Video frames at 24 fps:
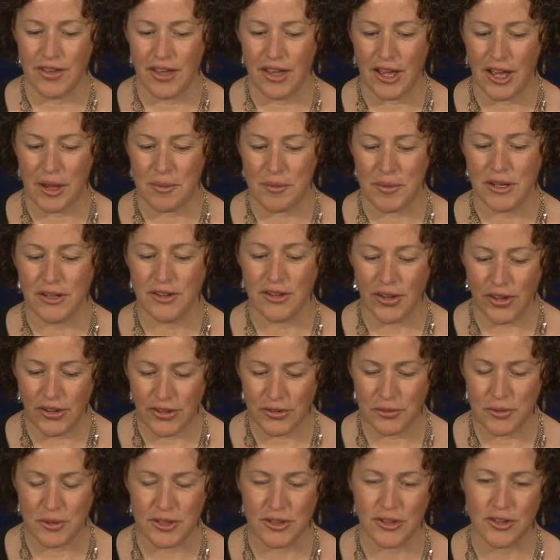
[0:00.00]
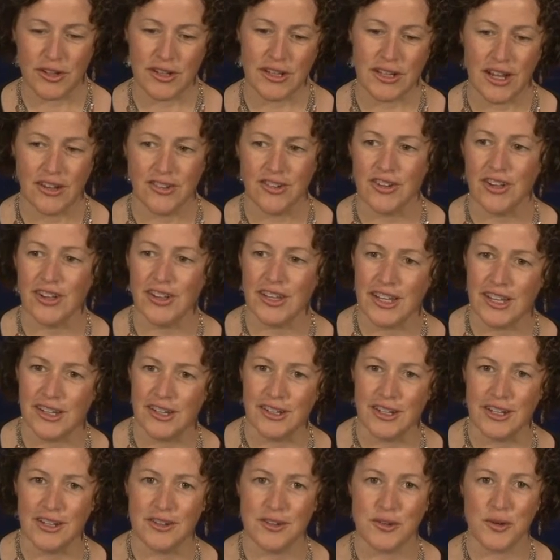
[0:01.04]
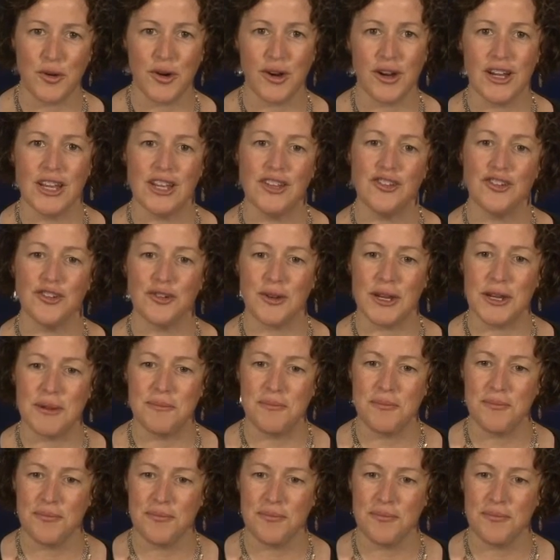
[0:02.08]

adults with neurological illness or injury.